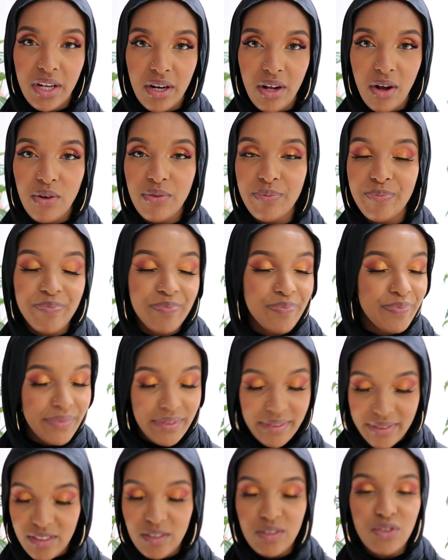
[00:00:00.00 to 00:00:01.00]
You know,
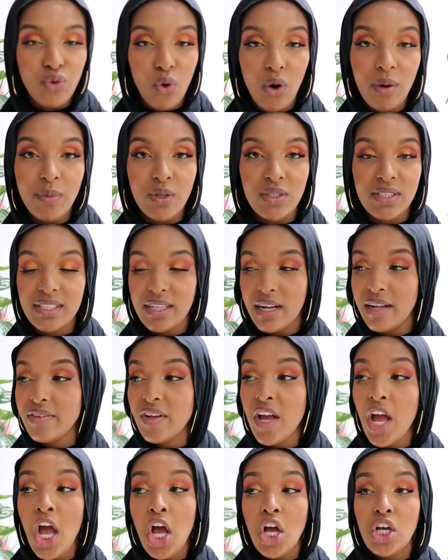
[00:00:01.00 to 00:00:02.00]
normal stuff.
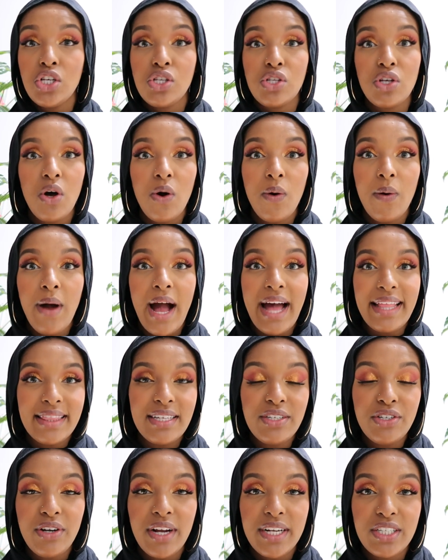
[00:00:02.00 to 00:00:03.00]
So at
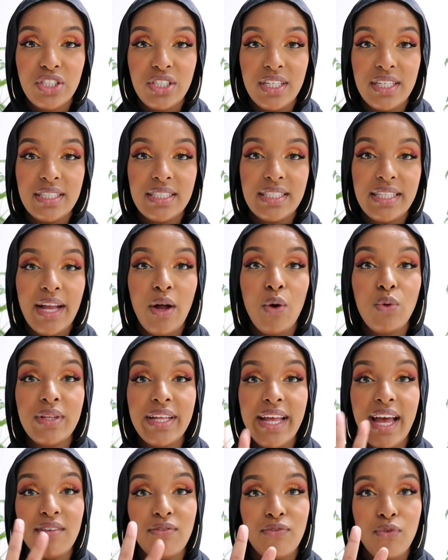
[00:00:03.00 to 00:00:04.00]
the directions, they
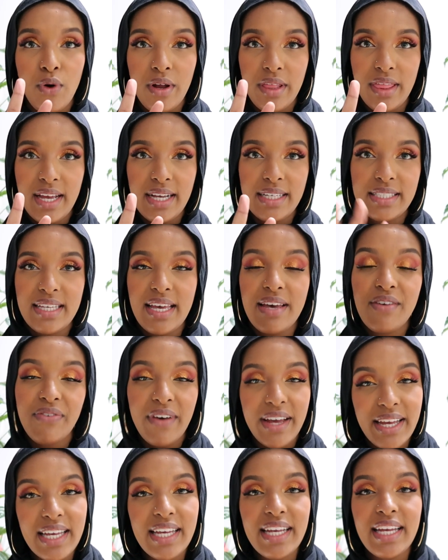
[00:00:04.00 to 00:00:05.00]
only had four things. If
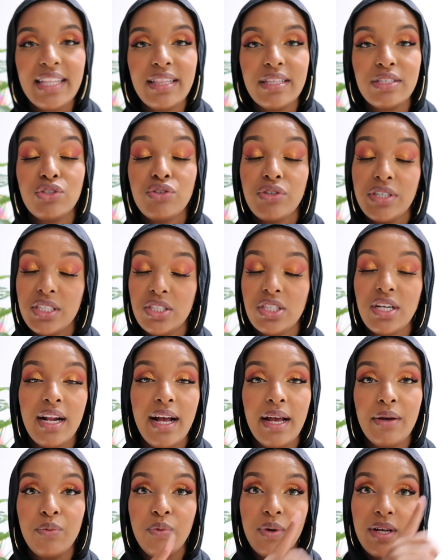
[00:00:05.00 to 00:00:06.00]
I can get the screenshot,
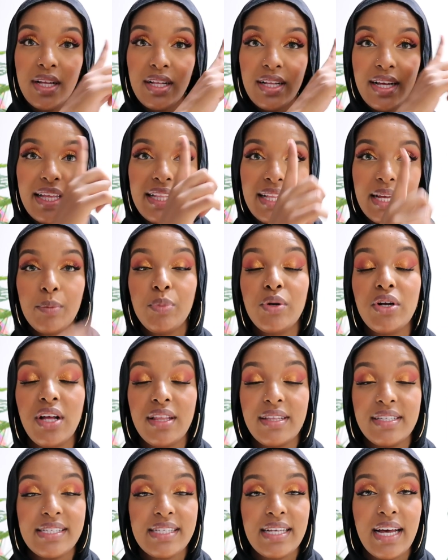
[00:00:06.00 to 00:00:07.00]
I will and like put it
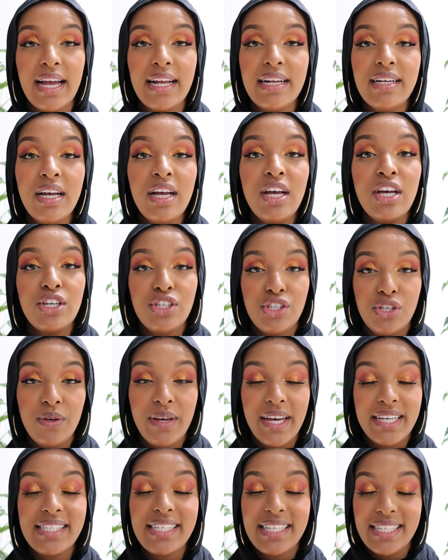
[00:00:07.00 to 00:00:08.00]
on the side so you
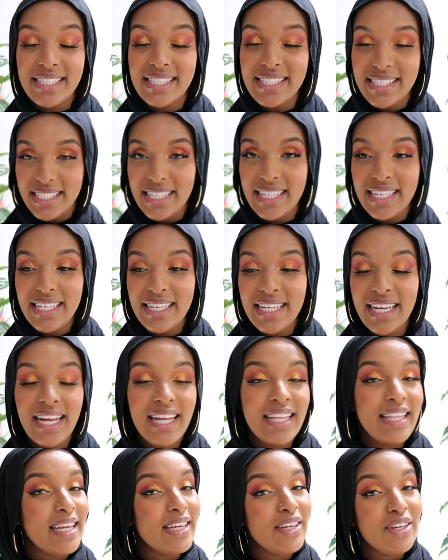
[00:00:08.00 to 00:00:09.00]
guys can see
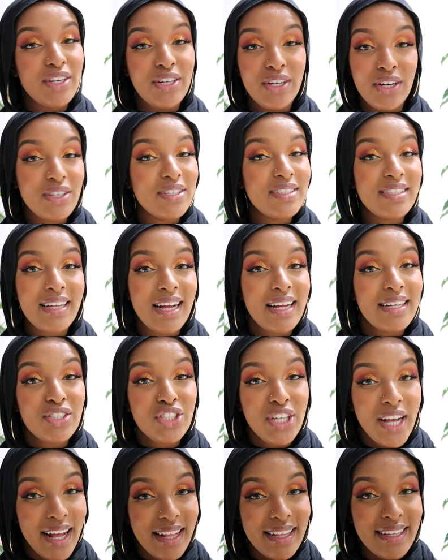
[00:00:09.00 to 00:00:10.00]
that your girl's not
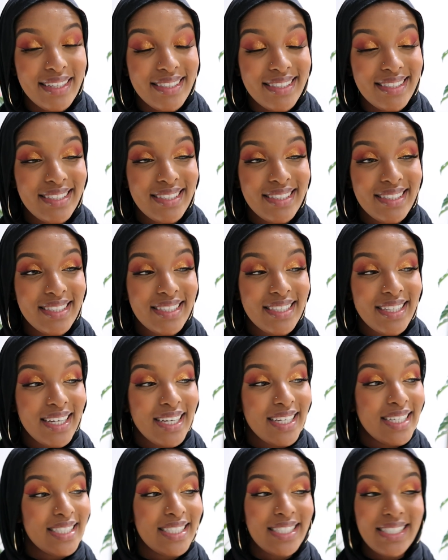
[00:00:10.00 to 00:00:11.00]
challenged
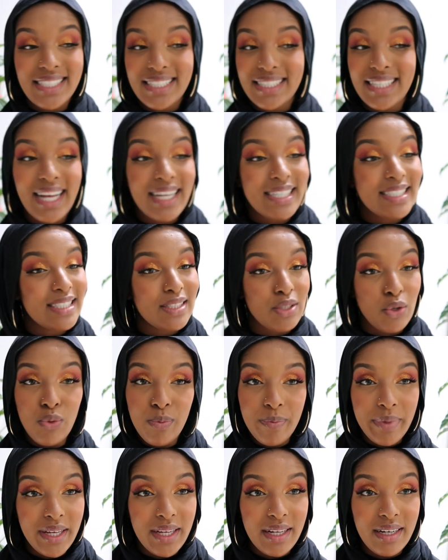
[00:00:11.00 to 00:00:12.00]
she's not
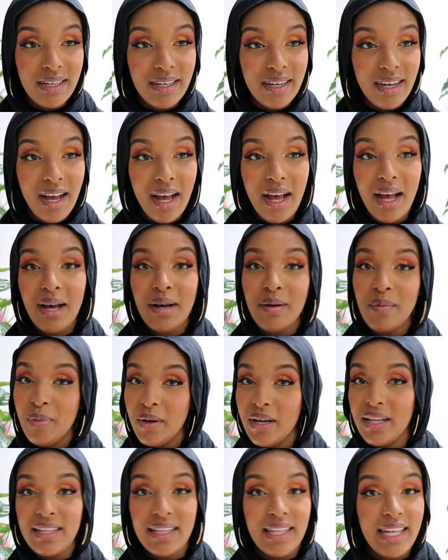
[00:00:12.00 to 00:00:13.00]
stupid
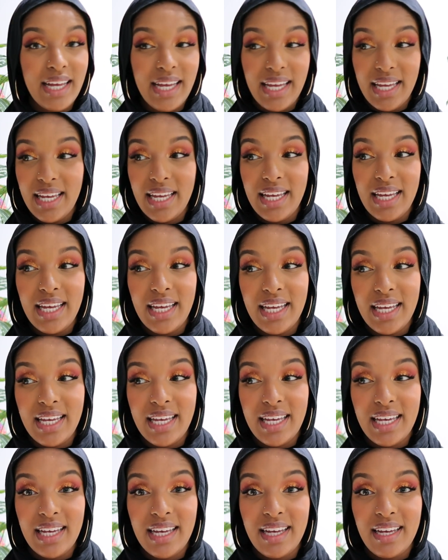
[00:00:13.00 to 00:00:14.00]
but
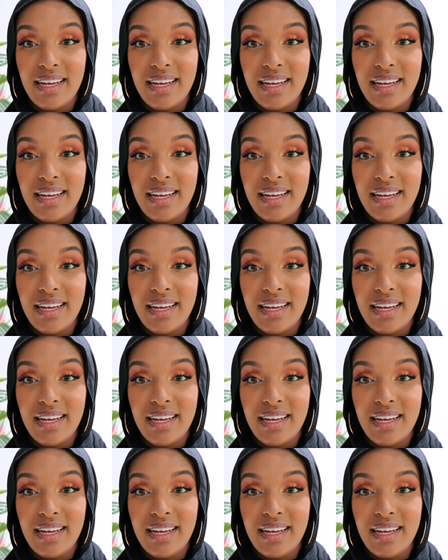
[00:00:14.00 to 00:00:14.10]
like